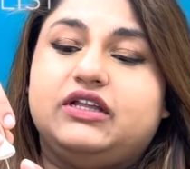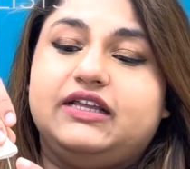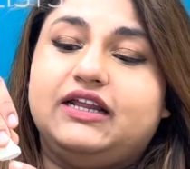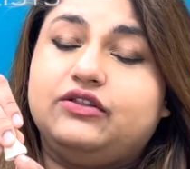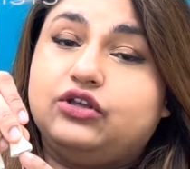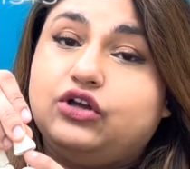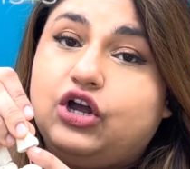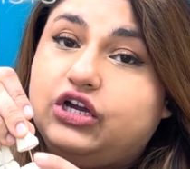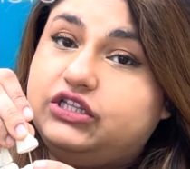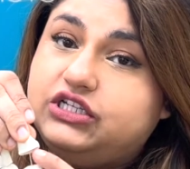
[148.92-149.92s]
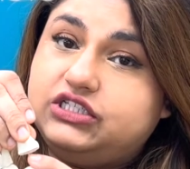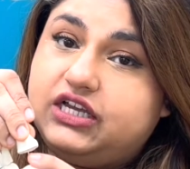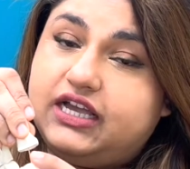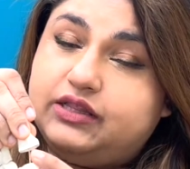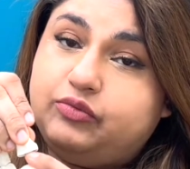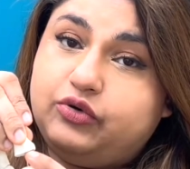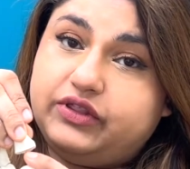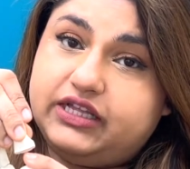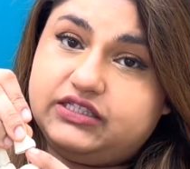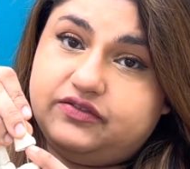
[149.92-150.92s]
clean out the cartilage on the both
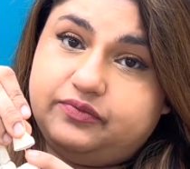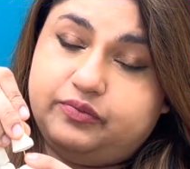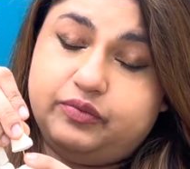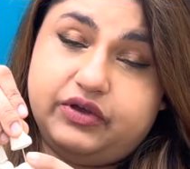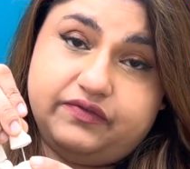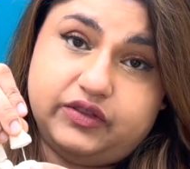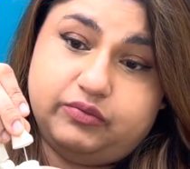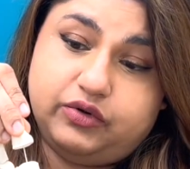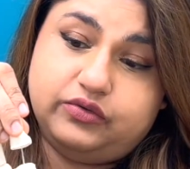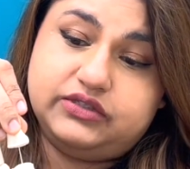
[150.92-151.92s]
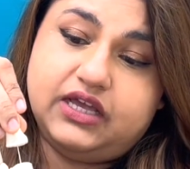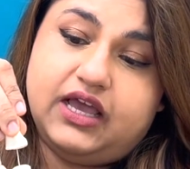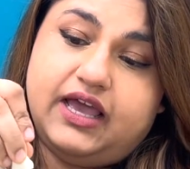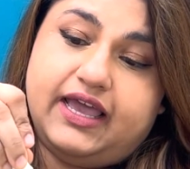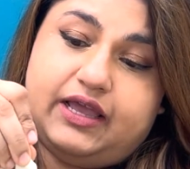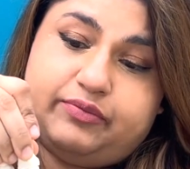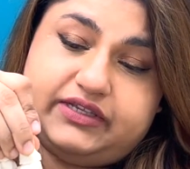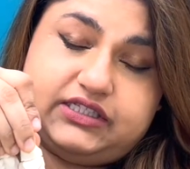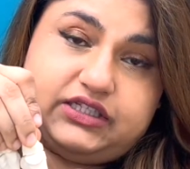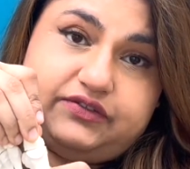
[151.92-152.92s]
ends of the bones and
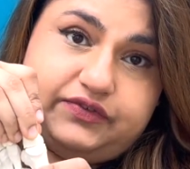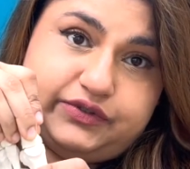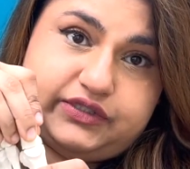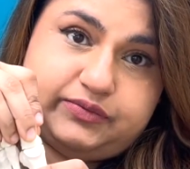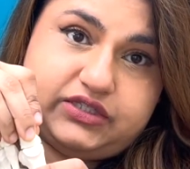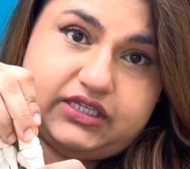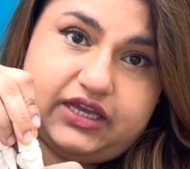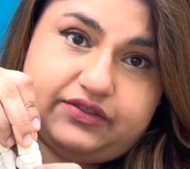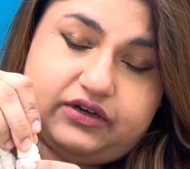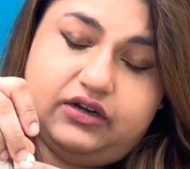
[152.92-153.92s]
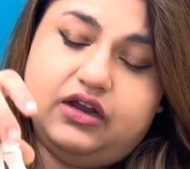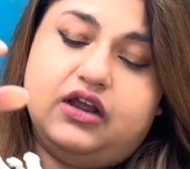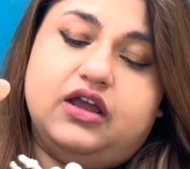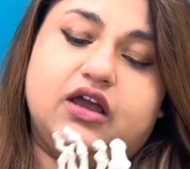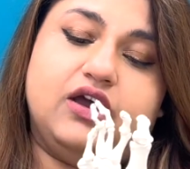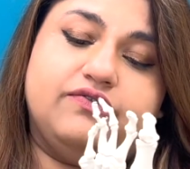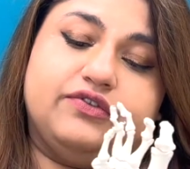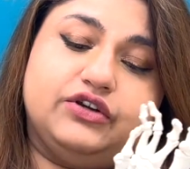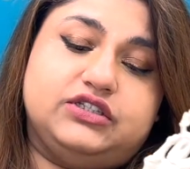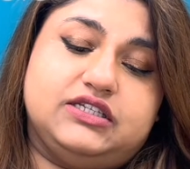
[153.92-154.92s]
basically fuse them together,
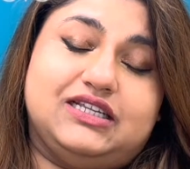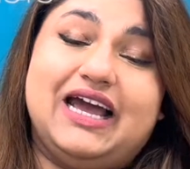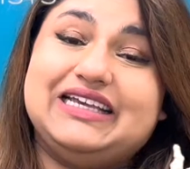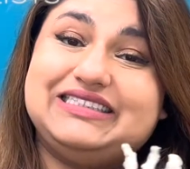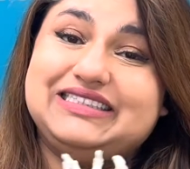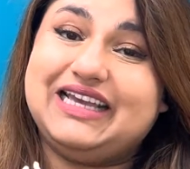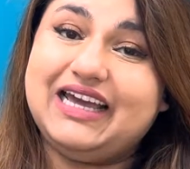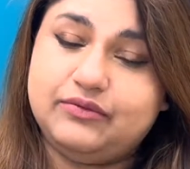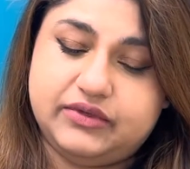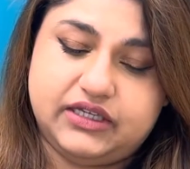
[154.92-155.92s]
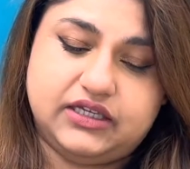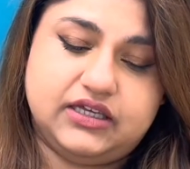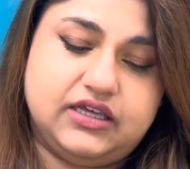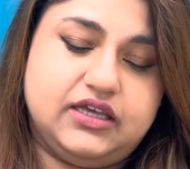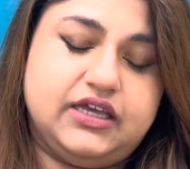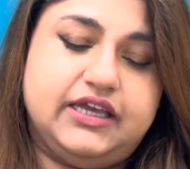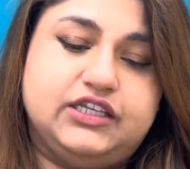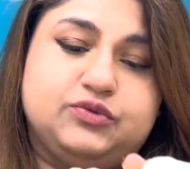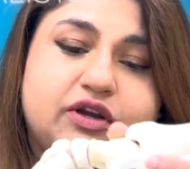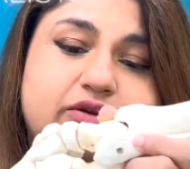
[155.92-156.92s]
versus an osteotomy
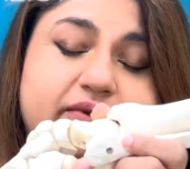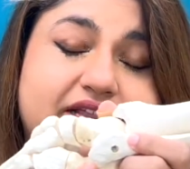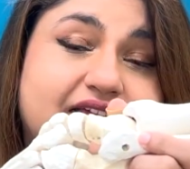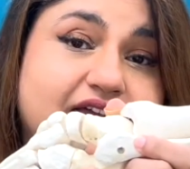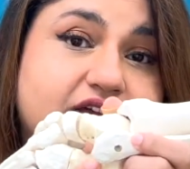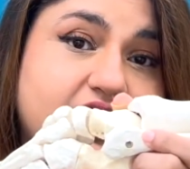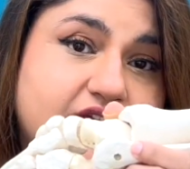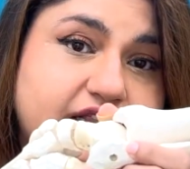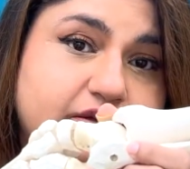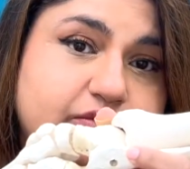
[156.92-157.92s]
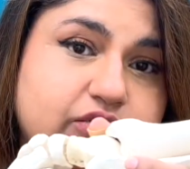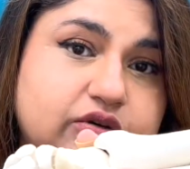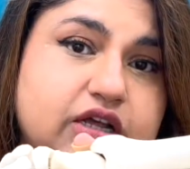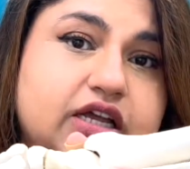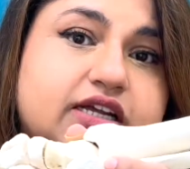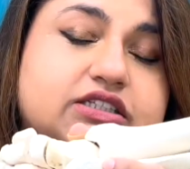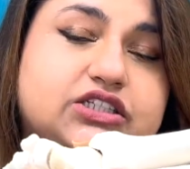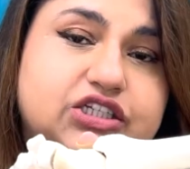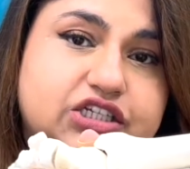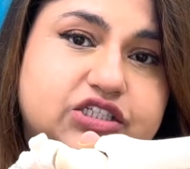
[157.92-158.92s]
is where I'd make like a cut in the bone to
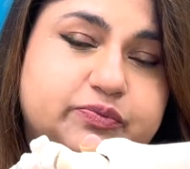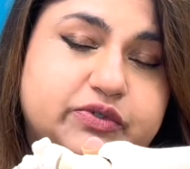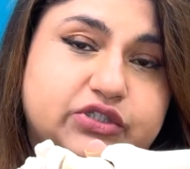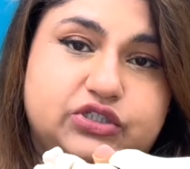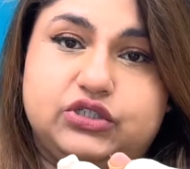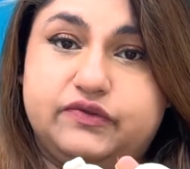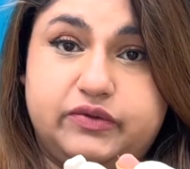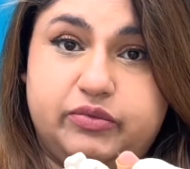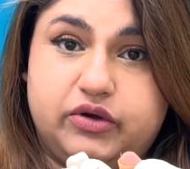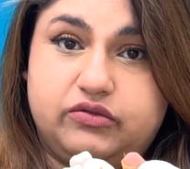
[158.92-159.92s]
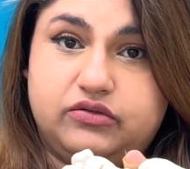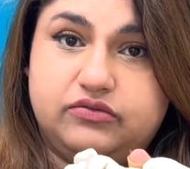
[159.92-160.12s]
change the position of the bone.